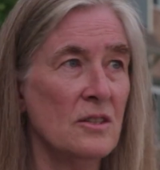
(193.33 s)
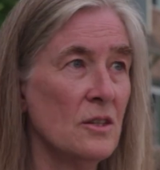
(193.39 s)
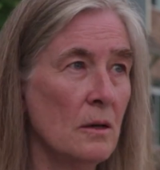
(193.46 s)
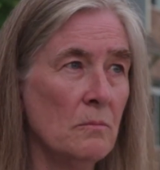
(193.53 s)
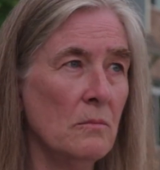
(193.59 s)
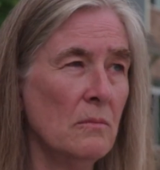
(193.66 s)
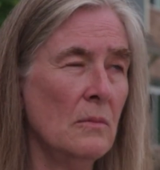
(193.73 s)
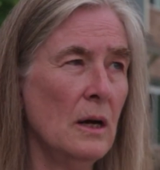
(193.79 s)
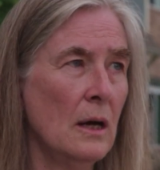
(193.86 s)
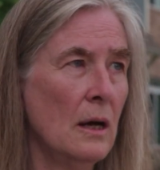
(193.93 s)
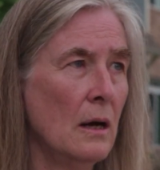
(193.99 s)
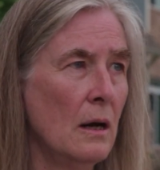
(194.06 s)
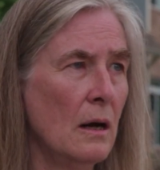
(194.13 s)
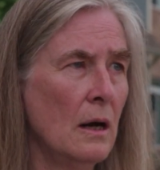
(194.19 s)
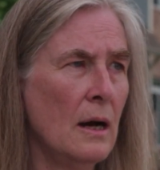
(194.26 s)

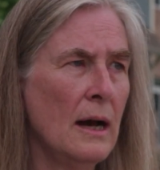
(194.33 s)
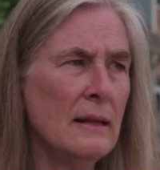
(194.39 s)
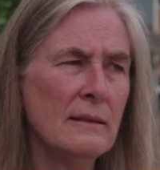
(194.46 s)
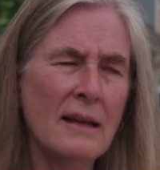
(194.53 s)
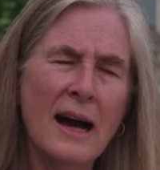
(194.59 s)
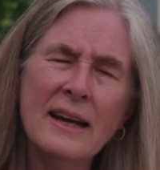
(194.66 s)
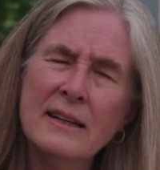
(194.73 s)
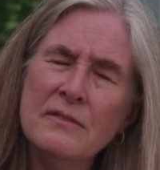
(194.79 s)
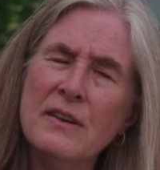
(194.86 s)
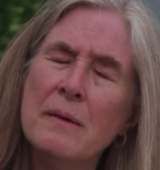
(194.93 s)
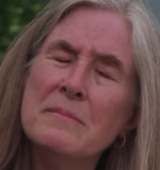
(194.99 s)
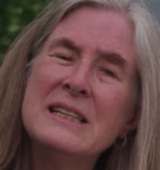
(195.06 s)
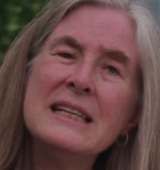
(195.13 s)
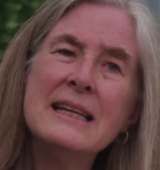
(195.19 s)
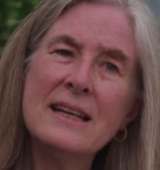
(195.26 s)
a lot of
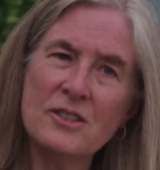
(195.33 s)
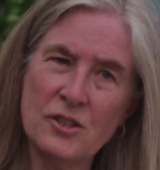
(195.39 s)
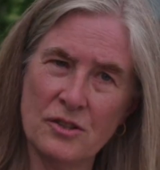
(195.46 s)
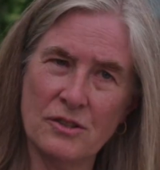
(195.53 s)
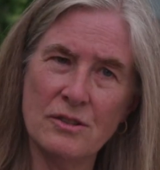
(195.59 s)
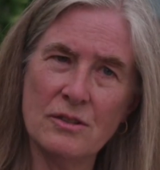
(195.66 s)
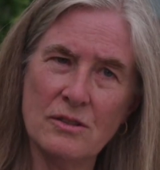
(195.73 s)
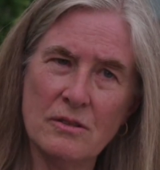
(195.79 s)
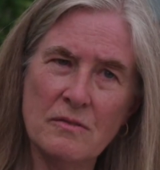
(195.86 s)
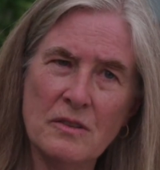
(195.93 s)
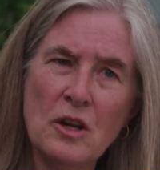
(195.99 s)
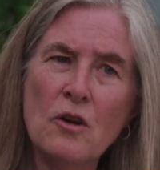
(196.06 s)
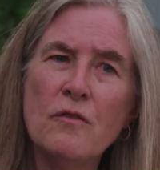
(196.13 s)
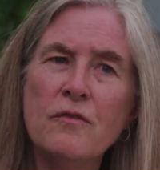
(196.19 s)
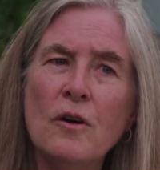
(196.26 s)
empty nesters,
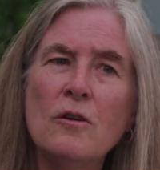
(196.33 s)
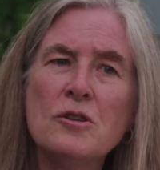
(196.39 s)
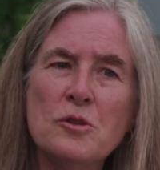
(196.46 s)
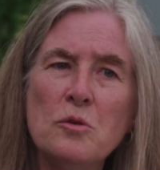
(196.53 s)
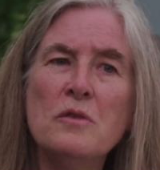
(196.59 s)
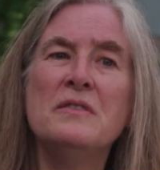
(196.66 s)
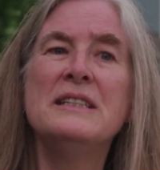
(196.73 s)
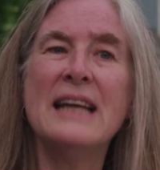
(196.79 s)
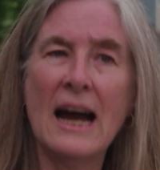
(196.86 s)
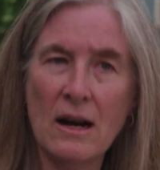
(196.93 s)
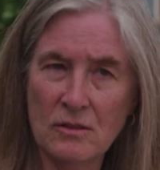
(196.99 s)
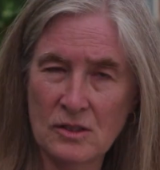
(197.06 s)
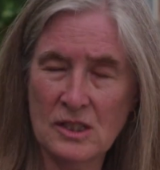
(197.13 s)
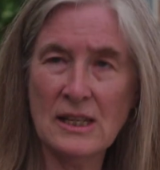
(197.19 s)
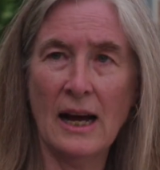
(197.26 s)
you know, folks who have
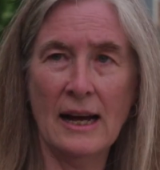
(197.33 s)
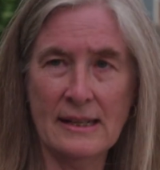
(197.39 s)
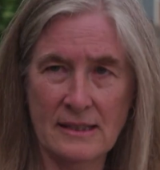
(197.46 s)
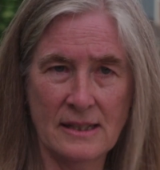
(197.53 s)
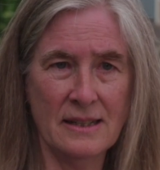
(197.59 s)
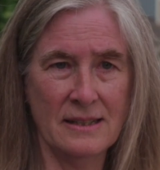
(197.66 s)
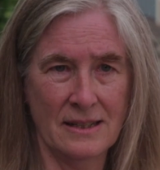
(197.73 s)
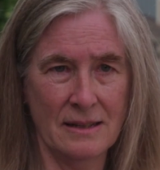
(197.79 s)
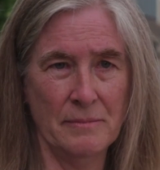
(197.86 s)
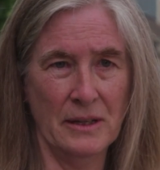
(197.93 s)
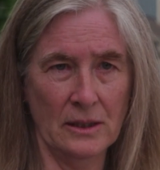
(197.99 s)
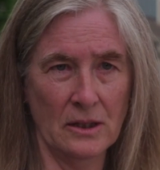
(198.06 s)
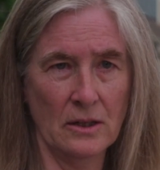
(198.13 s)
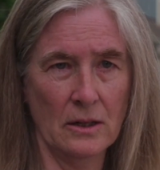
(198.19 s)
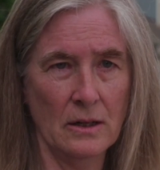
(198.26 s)
downsized into
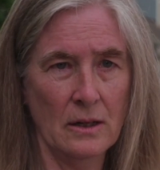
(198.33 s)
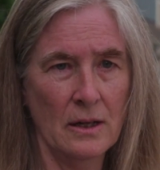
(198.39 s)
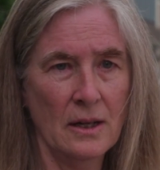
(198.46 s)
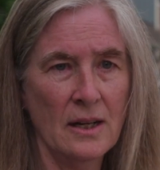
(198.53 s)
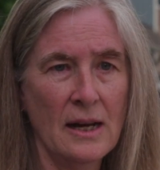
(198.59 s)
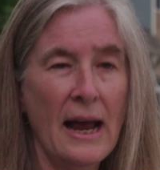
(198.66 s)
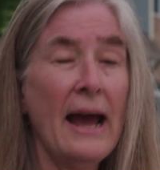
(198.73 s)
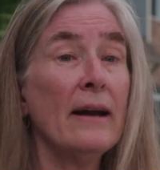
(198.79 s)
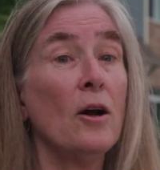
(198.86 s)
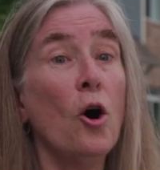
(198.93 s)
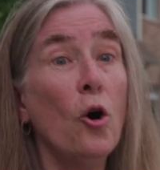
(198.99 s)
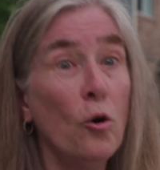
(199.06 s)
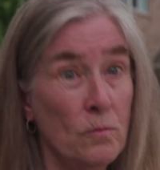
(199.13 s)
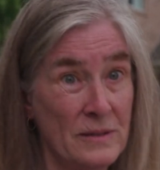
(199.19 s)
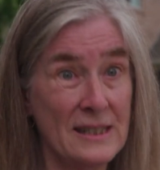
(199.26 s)
Muller. Had a
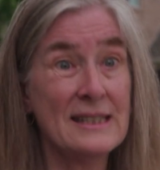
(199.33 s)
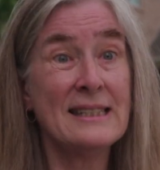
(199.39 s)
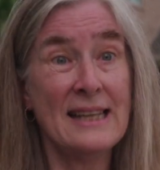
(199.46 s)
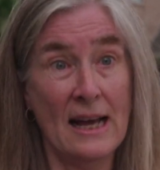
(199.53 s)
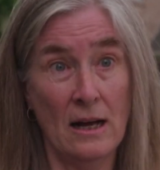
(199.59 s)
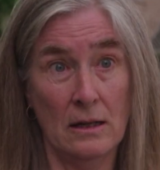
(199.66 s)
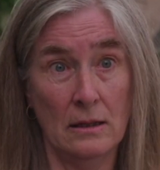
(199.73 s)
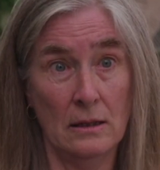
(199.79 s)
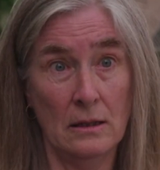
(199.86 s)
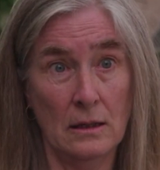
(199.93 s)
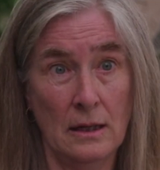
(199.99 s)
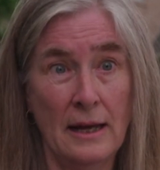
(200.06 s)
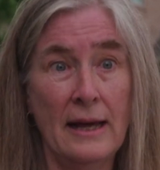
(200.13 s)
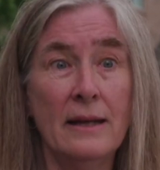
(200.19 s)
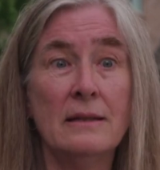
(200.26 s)
home to sell
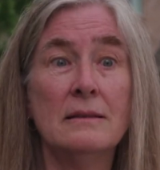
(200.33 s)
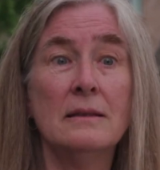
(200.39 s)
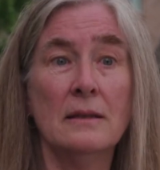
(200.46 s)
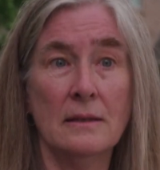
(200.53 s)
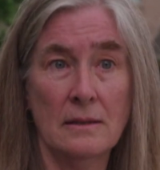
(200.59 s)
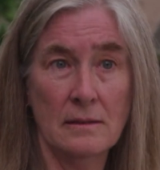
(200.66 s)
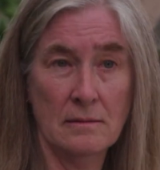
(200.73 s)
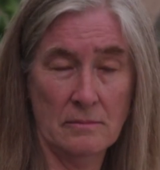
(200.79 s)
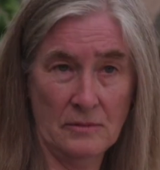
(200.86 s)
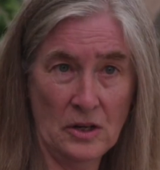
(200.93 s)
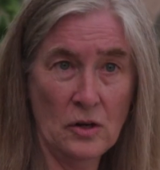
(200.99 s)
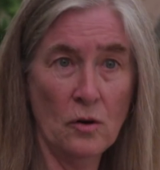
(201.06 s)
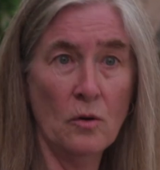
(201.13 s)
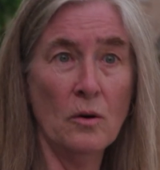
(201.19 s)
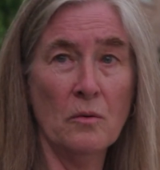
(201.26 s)
and,
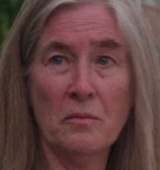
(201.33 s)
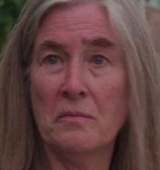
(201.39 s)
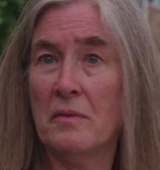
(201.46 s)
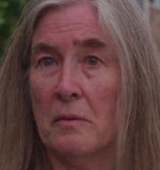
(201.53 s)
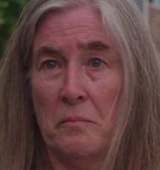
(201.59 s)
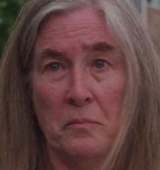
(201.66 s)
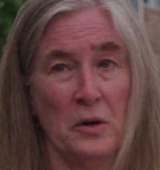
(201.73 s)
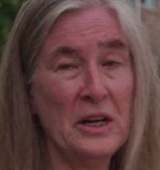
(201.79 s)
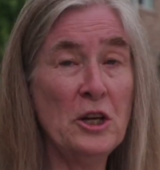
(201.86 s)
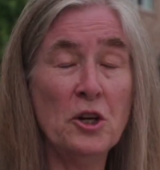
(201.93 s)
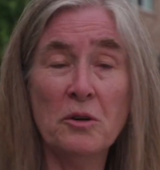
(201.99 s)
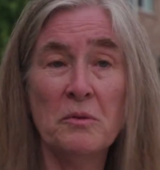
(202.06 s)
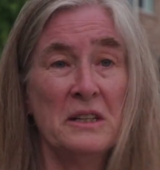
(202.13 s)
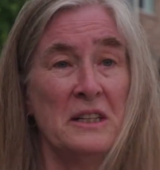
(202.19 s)
you know, a pretty good